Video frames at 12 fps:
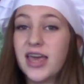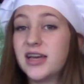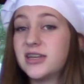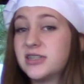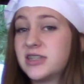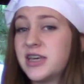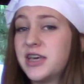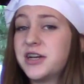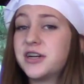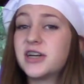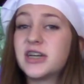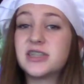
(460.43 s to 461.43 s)
And
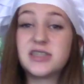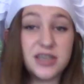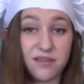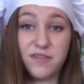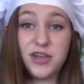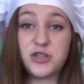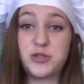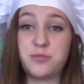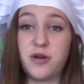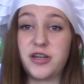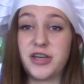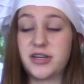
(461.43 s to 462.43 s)
here is the finished
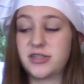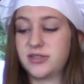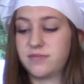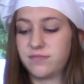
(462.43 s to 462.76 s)
product.